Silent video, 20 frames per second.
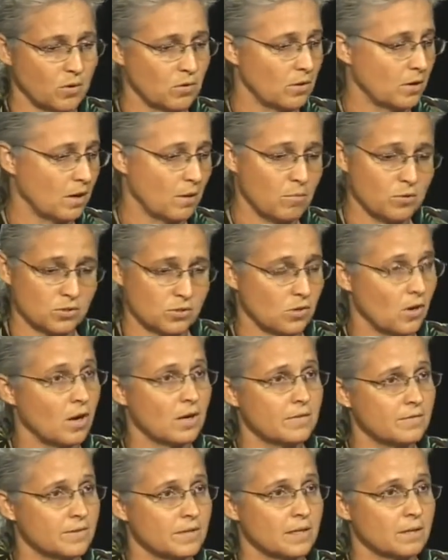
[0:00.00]
almost
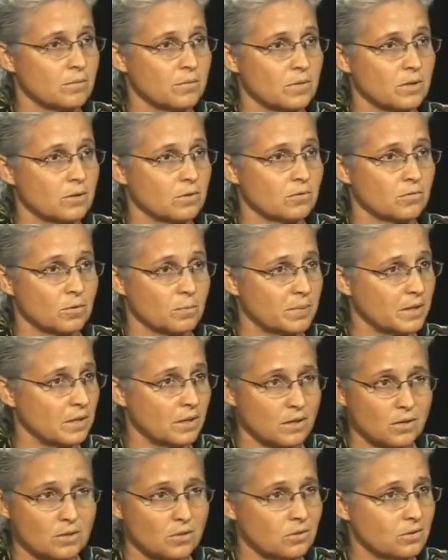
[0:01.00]
all of them were
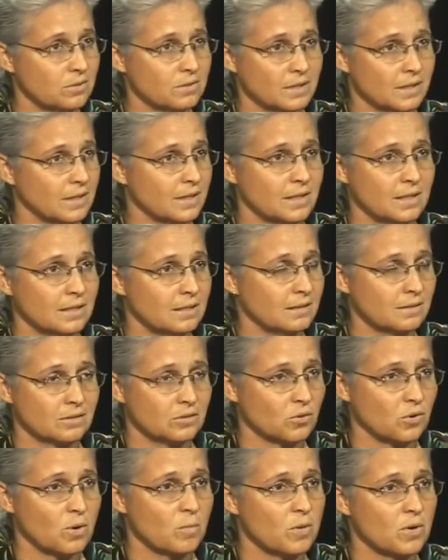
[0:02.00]
below any
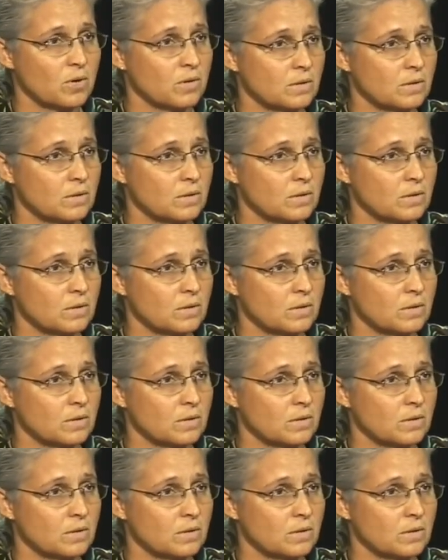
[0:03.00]
normal.